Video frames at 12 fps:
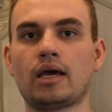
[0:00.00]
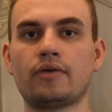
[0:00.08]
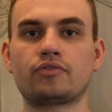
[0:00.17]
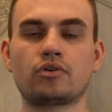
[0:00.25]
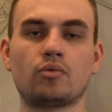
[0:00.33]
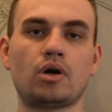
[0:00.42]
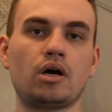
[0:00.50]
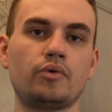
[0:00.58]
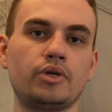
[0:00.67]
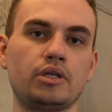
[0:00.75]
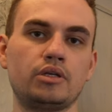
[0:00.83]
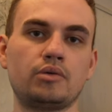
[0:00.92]
after a while
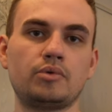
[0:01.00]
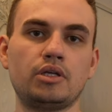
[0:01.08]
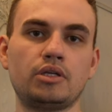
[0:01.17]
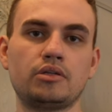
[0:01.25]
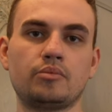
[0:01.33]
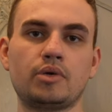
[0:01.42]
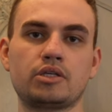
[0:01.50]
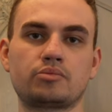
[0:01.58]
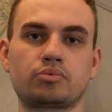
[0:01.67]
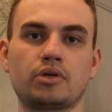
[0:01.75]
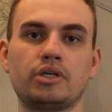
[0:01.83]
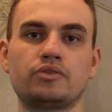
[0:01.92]
we ended up getting the
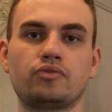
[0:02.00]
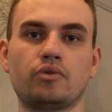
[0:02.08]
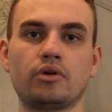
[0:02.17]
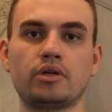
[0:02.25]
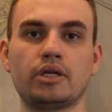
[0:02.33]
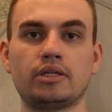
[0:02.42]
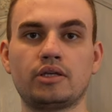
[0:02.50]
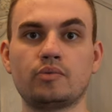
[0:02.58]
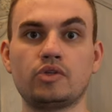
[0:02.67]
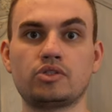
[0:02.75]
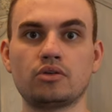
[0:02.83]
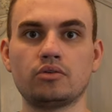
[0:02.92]
best price for it, and then
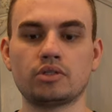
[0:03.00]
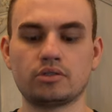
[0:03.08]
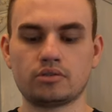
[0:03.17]
we sold it.